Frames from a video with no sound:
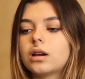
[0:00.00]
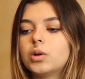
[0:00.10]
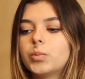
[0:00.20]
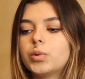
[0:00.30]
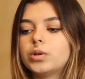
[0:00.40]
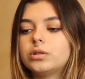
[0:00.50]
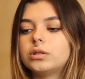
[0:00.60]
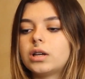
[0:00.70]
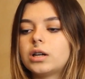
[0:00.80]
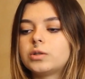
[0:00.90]

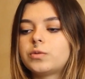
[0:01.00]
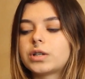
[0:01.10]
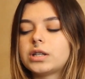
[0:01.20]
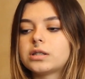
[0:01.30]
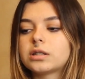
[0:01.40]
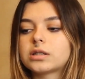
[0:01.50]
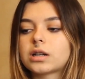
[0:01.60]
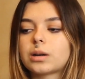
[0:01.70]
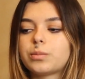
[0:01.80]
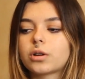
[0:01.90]
upon unfreezing the
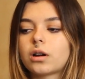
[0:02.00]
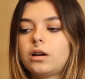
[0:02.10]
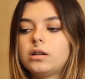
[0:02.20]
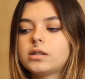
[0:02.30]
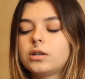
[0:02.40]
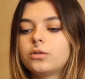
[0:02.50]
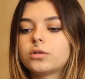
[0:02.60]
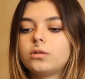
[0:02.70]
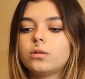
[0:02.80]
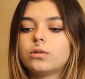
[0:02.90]
cryptocurrency
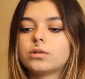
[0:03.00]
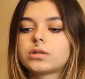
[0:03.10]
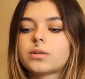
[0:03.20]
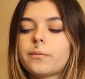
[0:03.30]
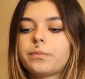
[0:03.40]
usually lose